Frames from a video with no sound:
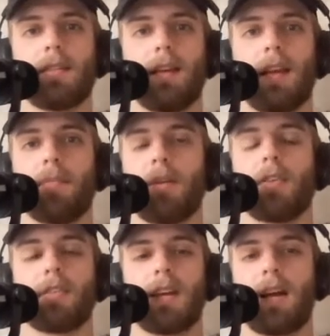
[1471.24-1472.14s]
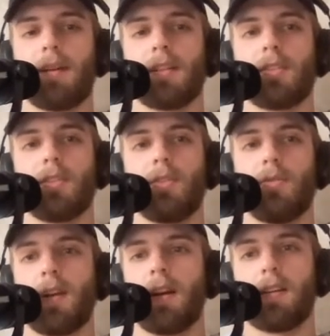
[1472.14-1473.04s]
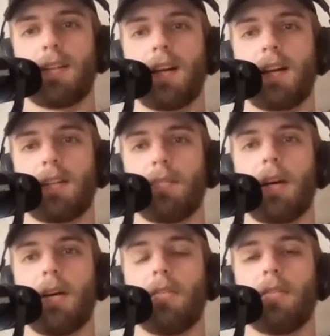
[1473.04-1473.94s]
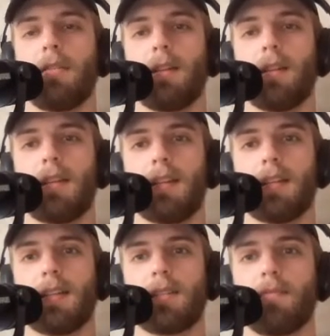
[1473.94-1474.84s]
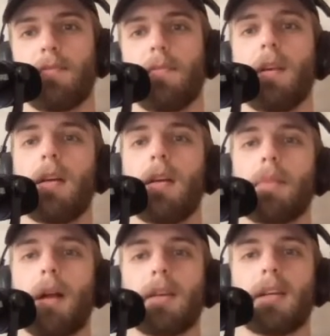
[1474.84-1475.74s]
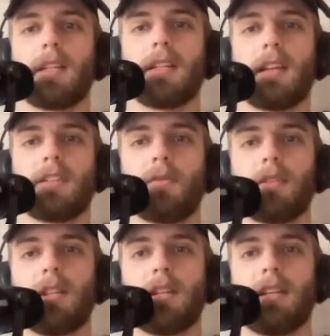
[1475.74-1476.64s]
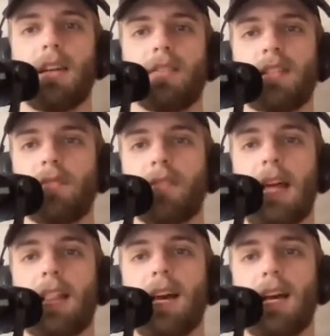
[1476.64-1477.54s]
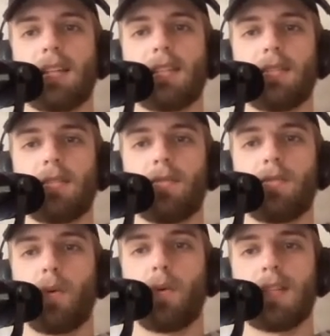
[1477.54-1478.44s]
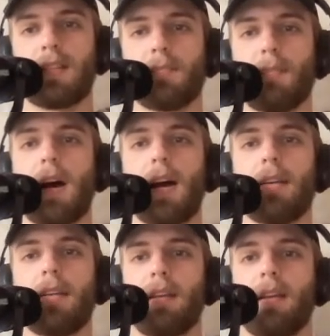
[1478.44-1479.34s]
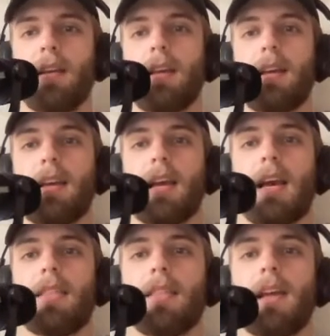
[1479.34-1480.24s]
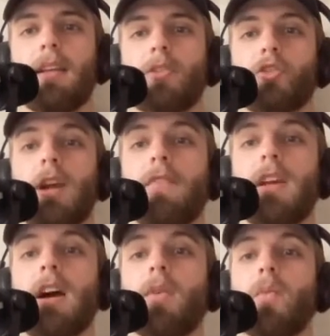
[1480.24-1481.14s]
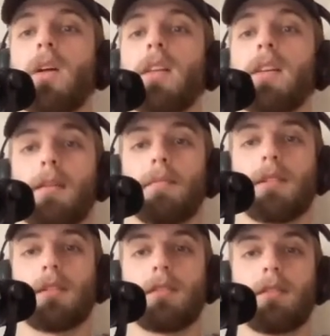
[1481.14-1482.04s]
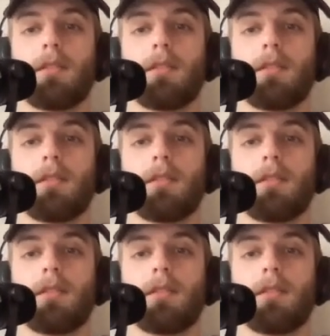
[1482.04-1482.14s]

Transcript: Yeah, Brodric Thomas, who we already talked about, he's probably in contention with J.D. Davidson for that last 14th spot, and then Trevion Williams